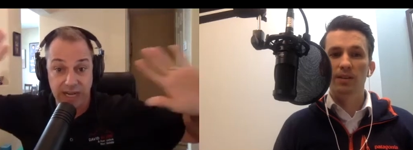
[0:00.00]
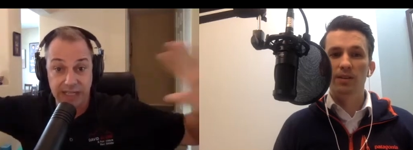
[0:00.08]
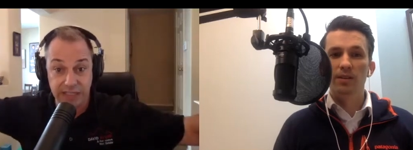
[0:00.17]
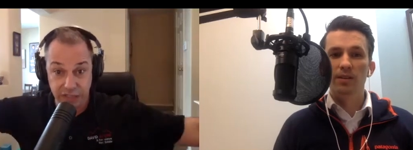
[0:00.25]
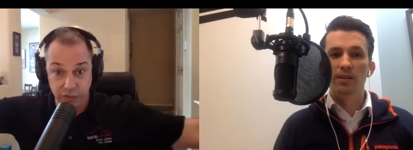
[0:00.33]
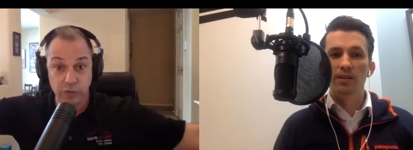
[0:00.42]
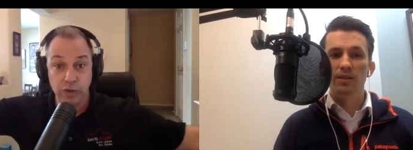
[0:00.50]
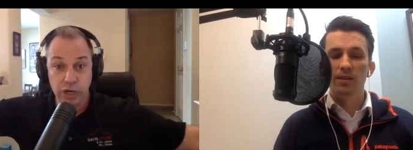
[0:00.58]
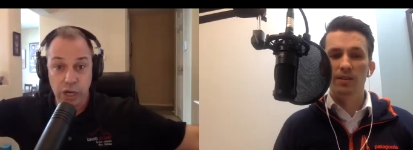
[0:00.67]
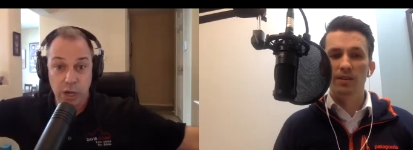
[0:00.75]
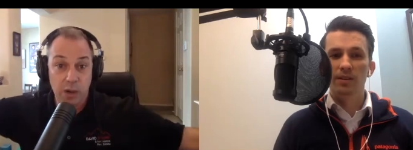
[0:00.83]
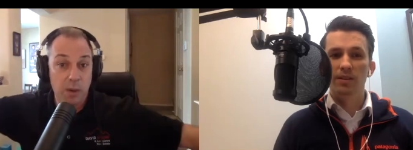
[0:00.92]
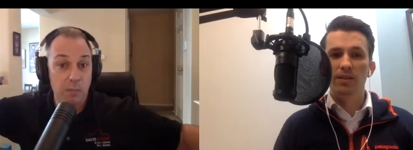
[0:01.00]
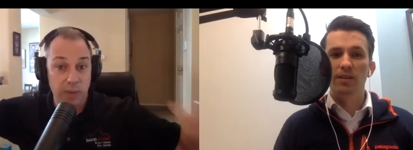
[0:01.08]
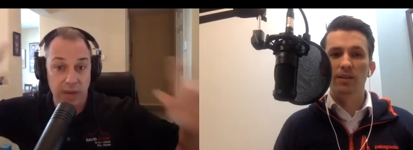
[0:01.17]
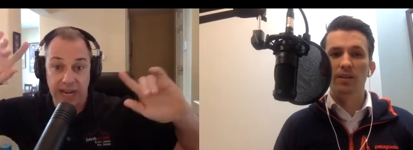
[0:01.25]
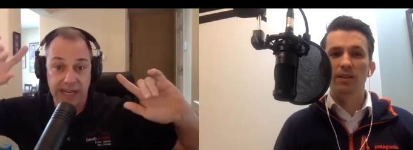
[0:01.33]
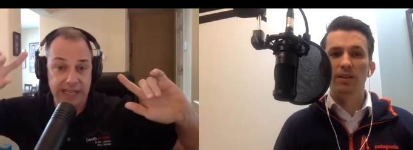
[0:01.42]
Speaker 1: I do.
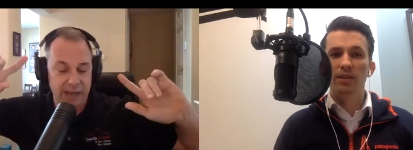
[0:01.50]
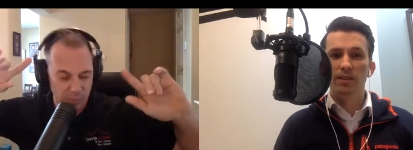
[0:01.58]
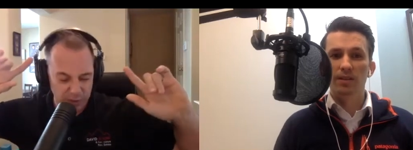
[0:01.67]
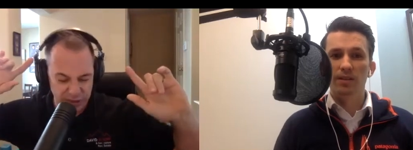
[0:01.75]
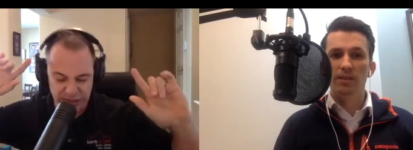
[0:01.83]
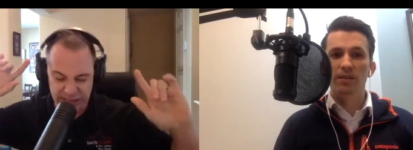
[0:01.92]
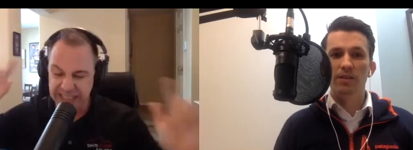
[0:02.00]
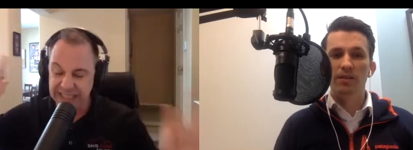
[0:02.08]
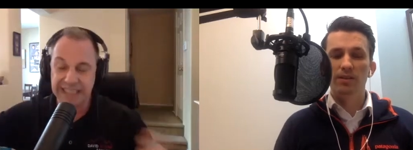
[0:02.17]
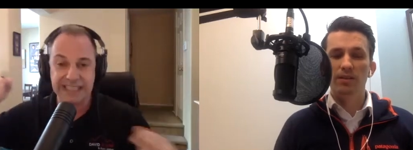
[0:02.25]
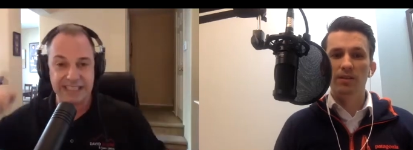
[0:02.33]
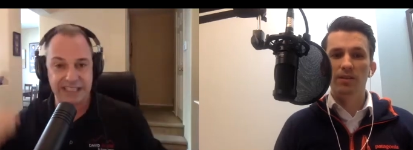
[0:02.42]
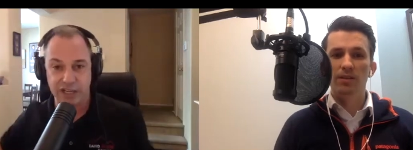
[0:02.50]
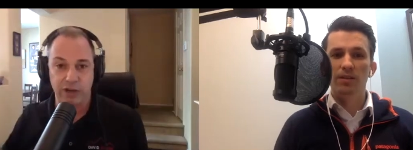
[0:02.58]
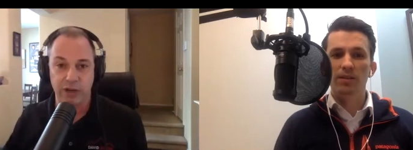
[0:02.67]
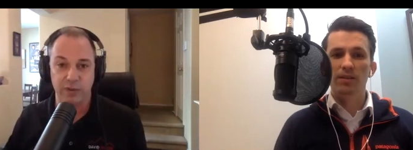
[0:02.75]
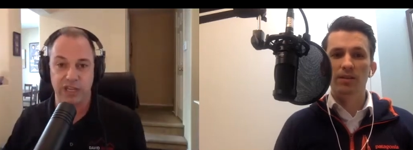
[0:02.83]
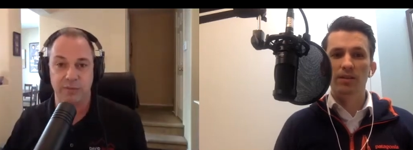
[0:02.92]
But I completely
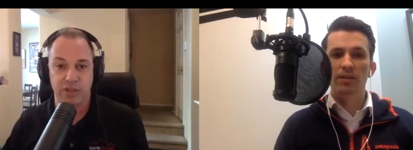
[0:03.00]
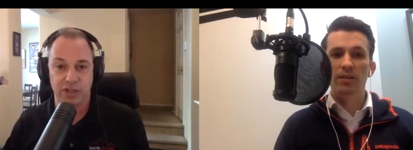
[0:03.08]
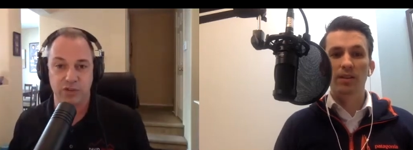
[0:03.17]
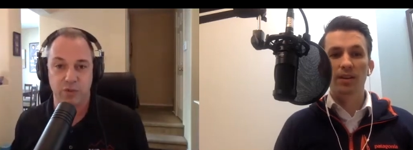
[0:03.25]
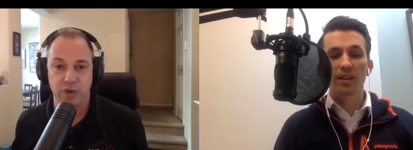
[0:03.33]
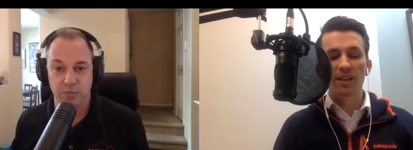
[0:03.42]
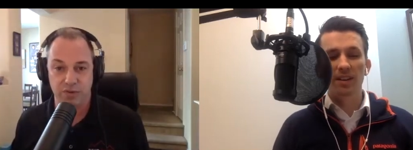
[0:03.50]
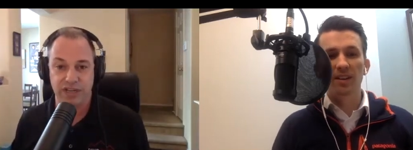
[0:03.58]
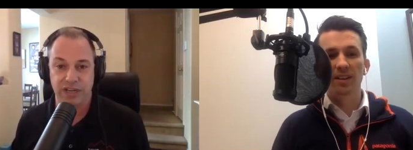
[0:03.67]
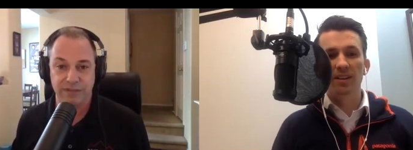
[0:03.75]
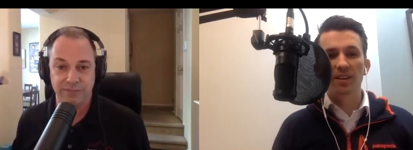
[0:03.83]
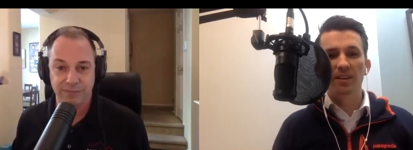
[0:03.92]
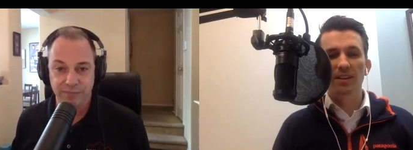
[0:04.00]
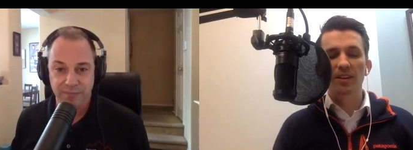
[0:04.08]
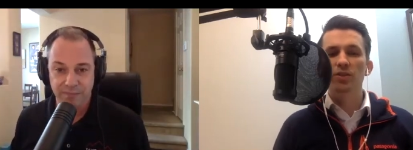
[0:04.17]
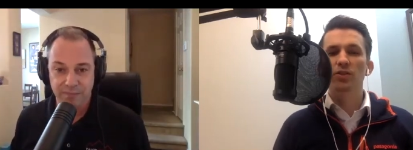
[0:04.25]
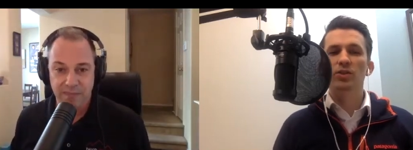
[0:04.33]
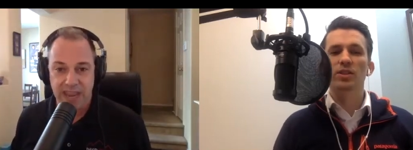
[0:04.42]
disagree with him on the 20%.
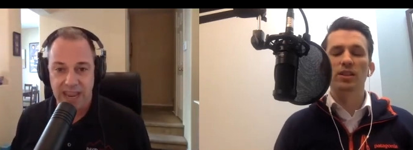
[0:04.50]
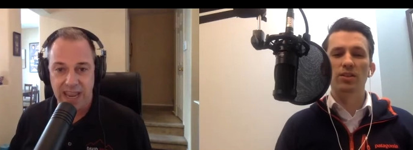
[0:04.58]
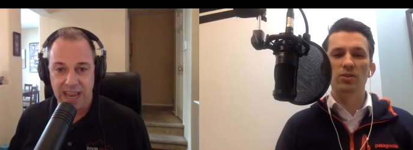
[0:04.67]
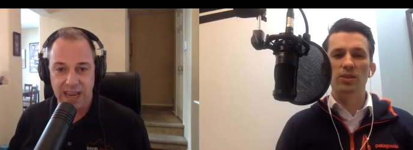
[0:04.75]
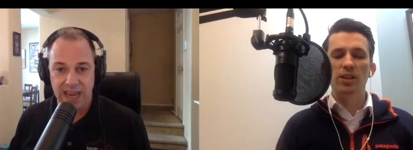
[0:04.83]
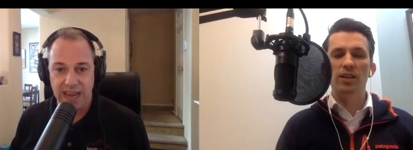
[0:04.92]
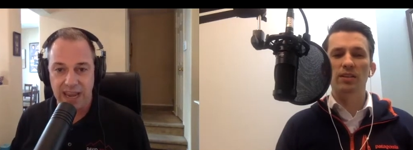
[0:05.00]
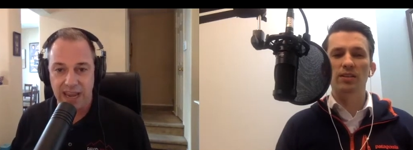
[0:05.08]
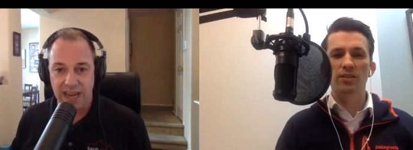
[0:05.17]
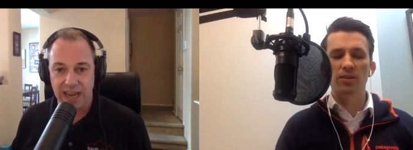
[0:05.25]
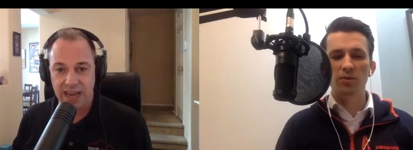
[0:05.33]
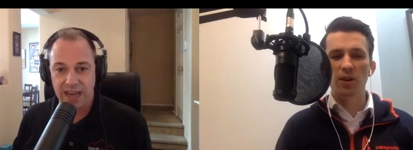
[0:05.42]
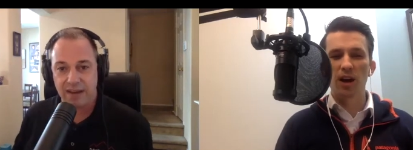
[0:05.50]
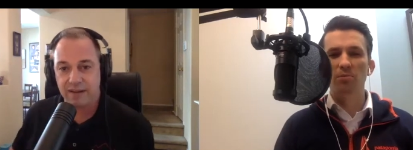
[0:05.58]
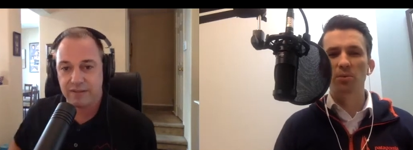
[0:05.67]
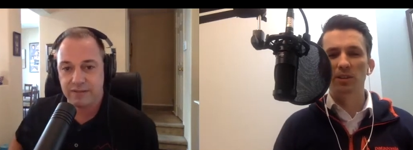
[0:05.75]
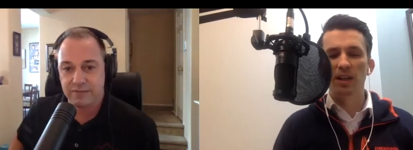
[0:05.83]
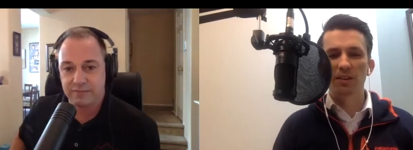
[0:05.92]
Speaker 2: Interesting. You say do
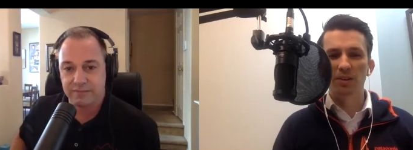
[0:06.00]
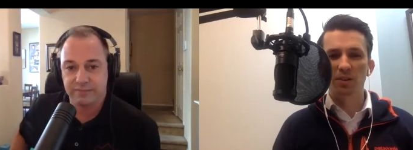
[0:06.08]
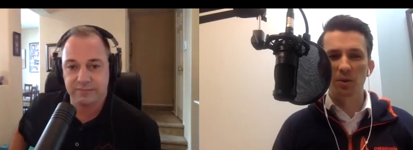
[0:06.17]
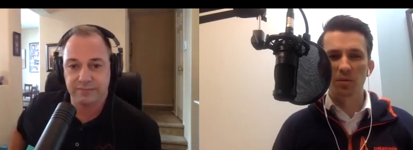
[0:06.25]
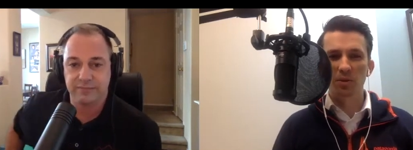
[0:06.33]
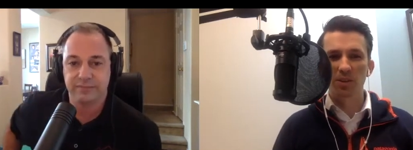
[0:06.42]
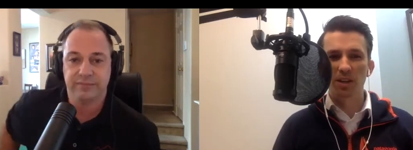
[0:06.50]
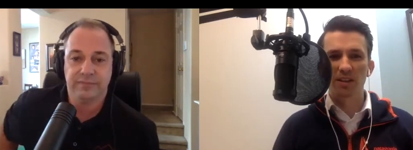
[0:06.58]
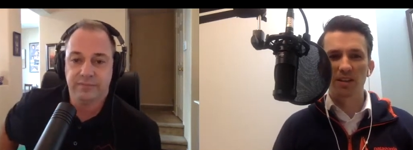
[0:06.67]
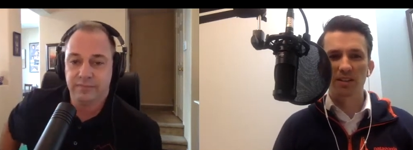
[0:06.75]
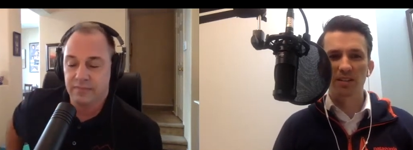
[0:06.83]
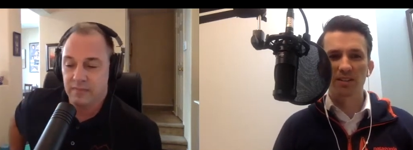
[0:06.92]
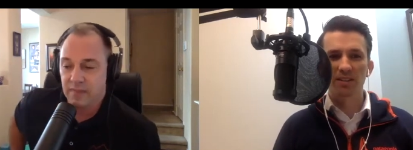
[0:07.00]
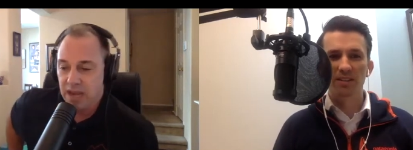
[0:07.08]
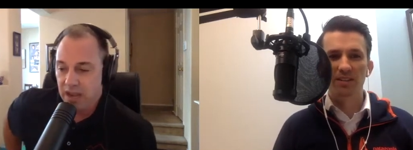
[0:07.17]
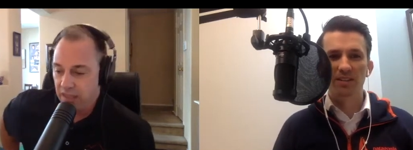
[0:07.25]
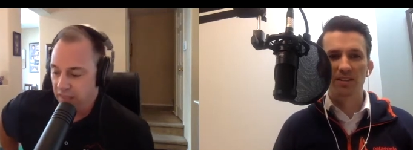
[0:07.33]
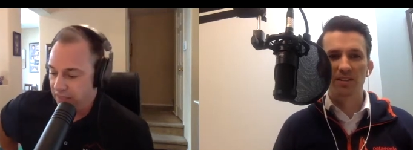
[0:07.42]
not put down the 20%.
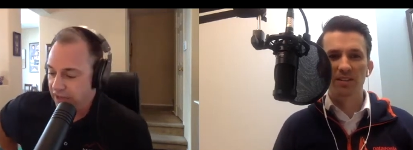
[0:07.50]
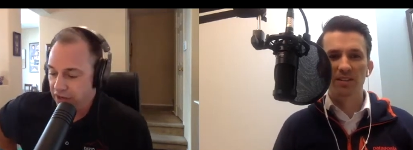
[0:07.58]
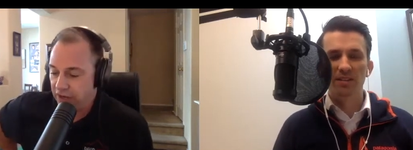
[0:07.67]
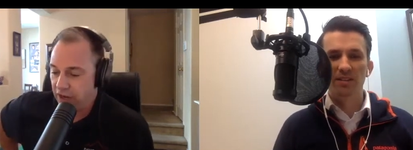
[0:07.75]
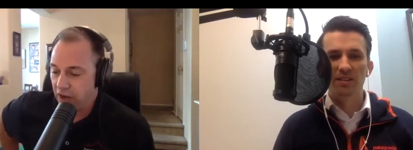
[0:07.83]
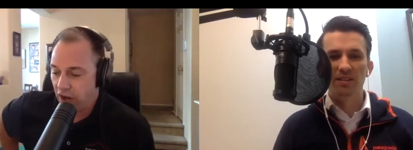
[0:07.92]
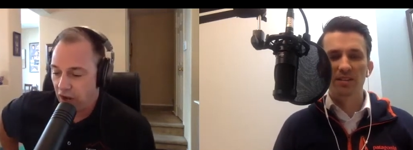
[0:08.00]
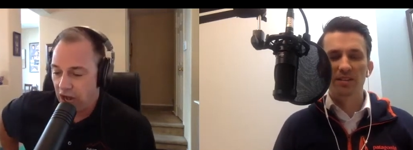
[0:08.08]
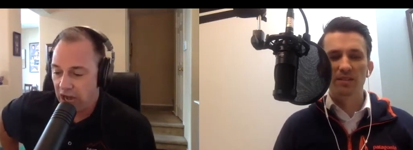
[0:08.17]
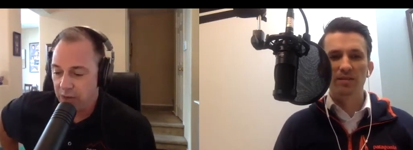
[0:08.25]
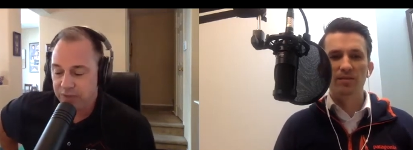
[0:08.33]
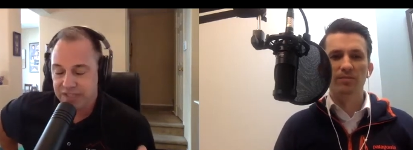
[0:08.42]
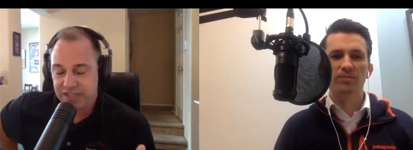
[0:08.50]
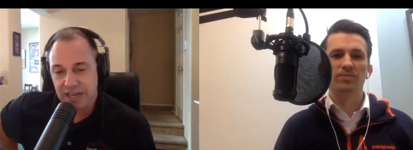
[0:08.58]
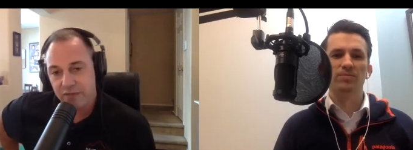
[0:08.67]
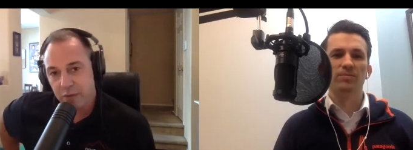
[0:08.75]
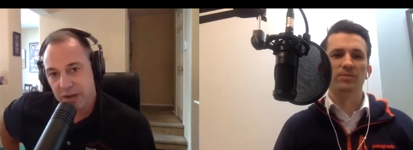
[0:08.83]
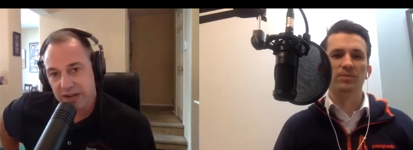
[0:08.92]
Speaker 1: There, I would
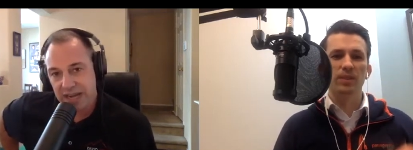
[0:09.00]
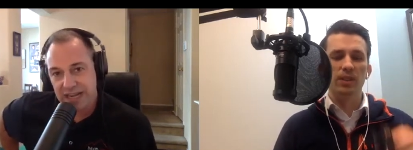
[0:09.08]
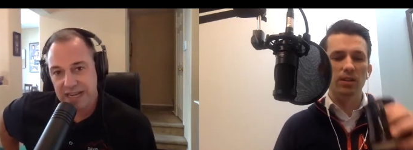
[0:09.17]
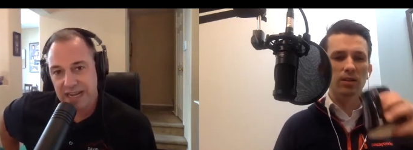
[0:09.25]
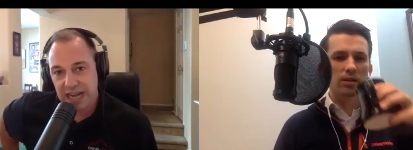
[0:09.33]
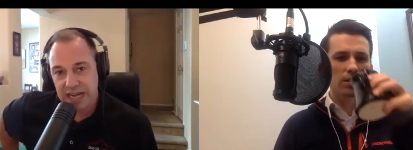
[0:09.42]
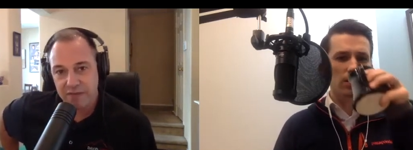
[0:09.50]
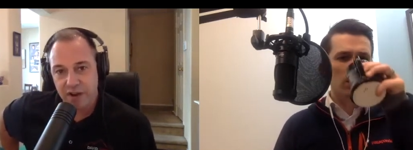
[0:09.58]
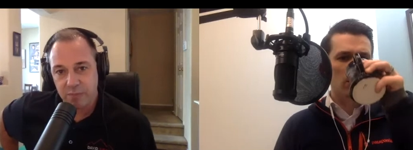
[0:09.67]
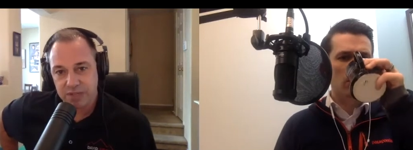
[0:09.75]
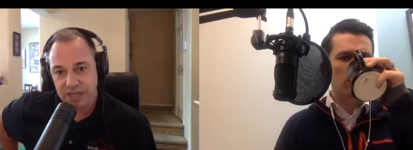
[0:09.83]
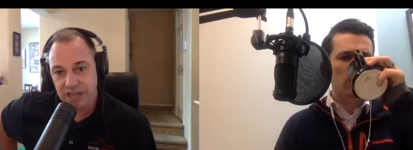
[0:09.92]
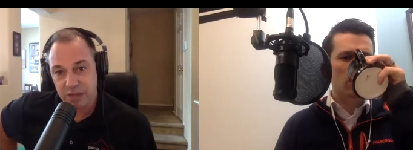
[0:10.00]
say for about 80 to 85%